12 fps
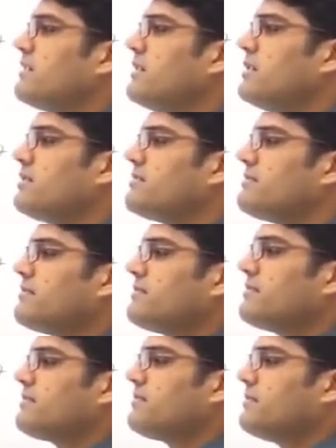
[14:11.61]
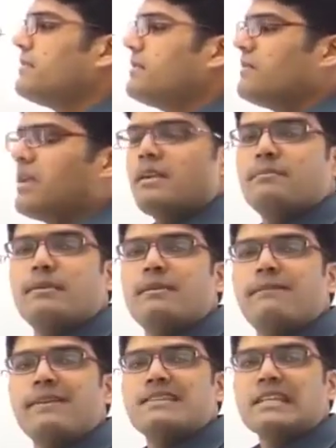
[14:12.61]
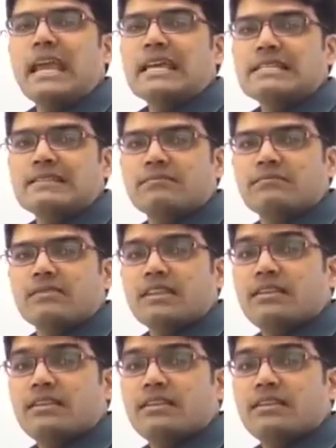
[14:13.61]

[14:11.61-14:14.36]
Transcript: you know, we had prefixed S.